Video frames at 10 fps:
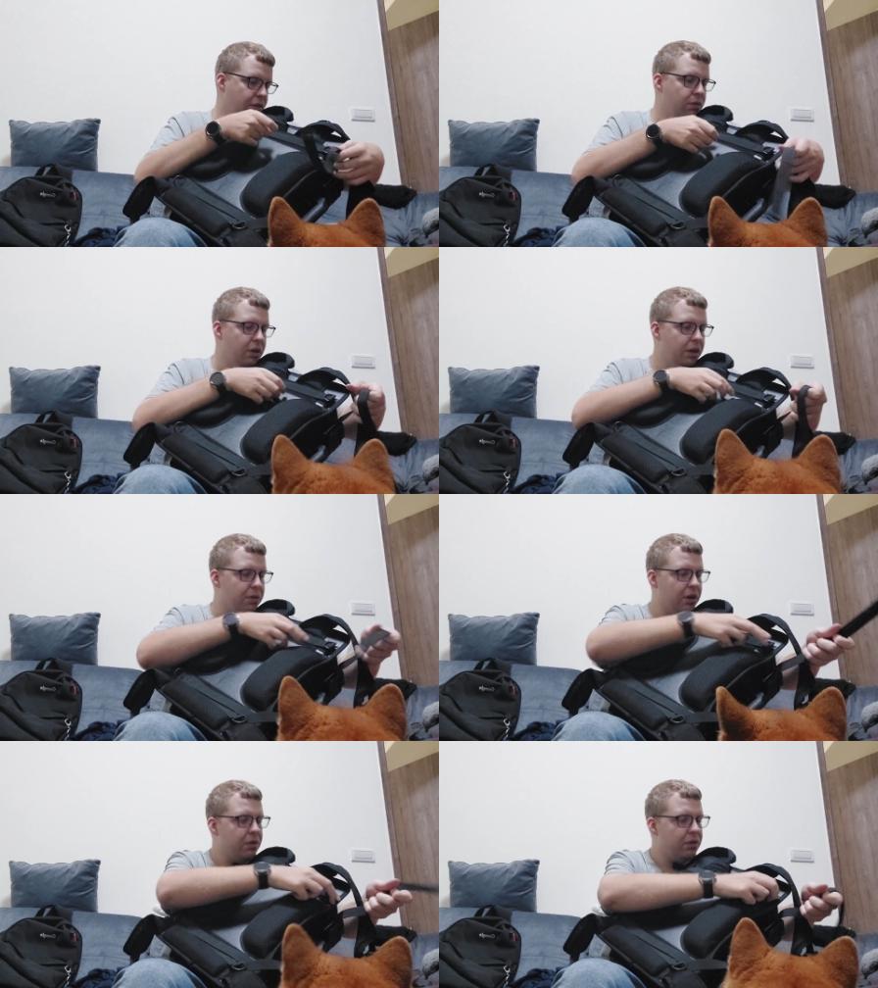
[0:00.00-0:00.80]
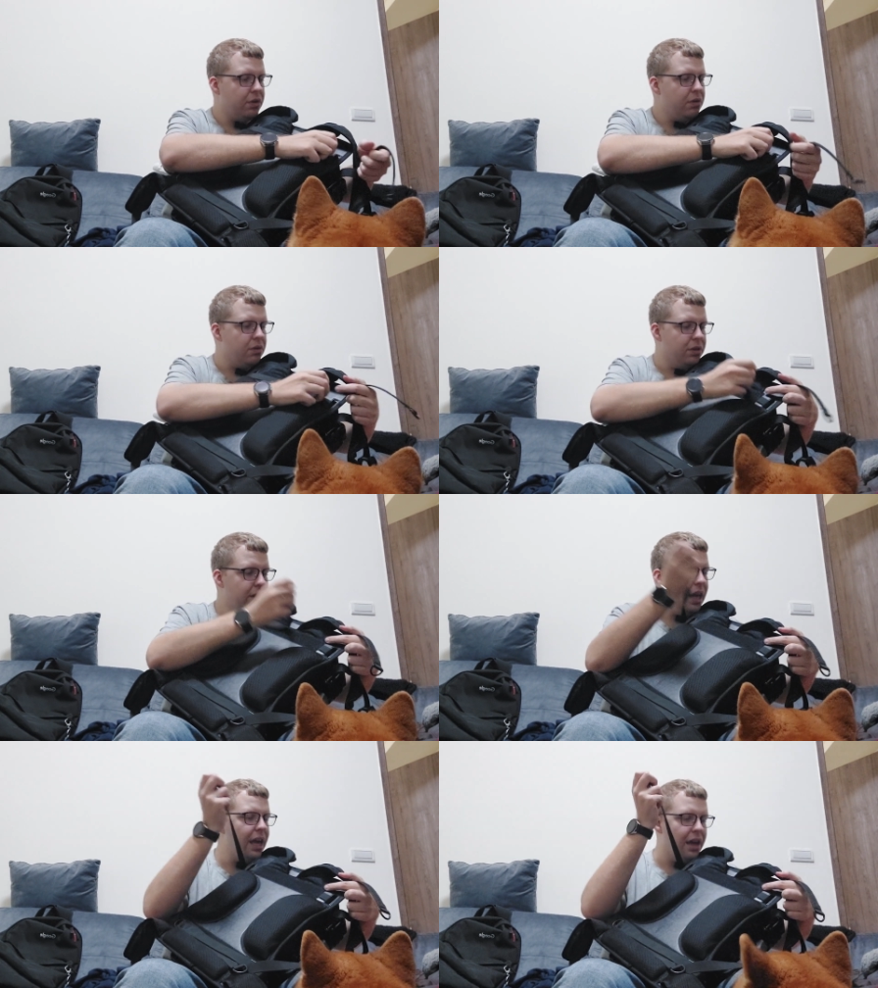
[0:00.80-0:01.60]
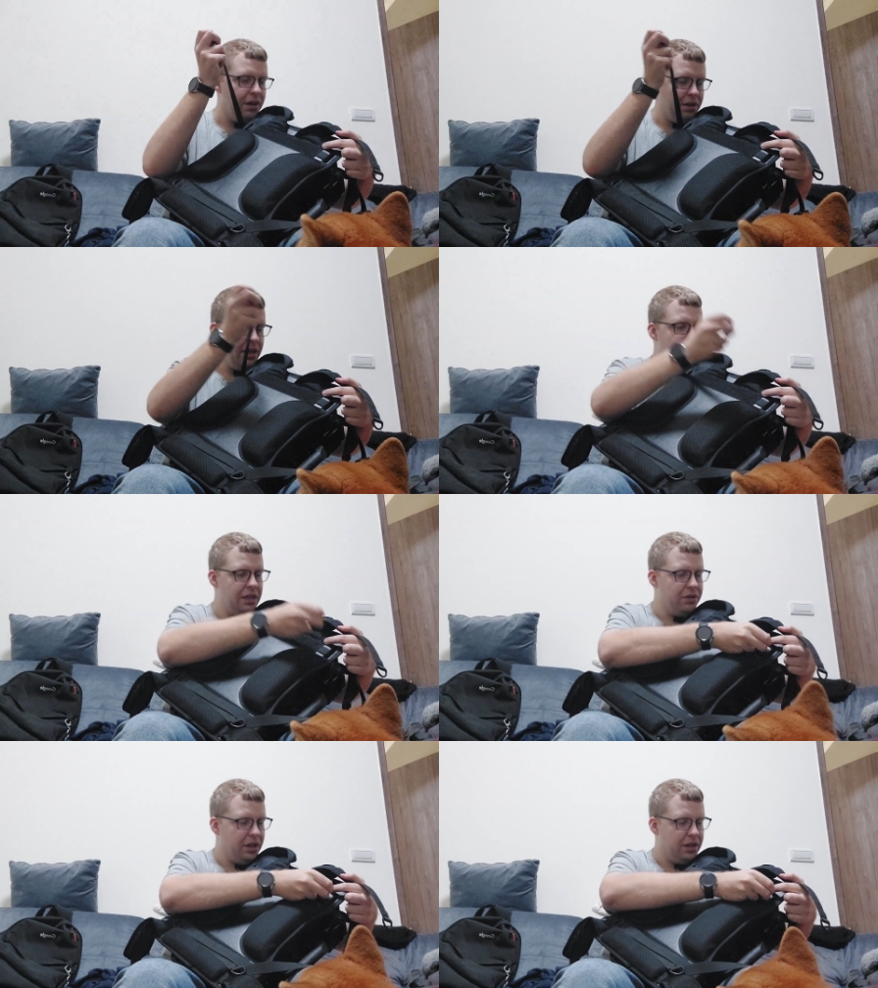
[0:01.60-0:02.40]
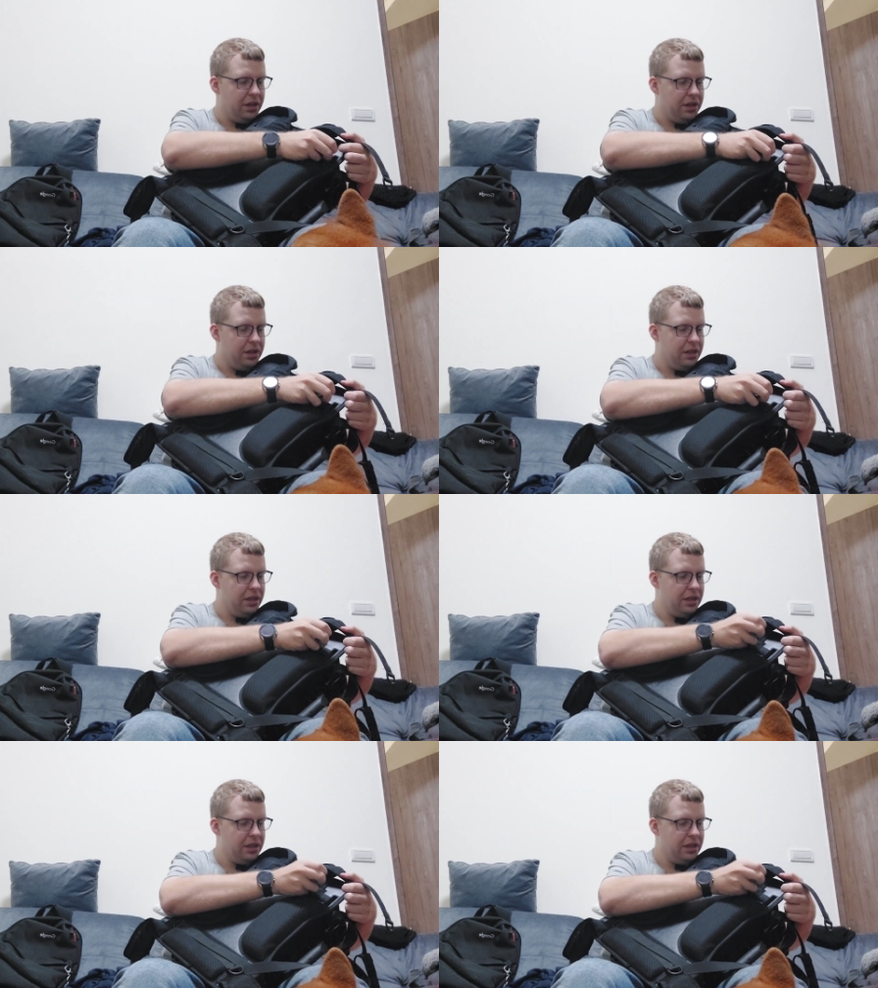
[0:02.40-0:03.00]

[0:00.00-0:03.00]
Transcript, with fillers: Oh, here we go. Oh, there, that's how you get it undone.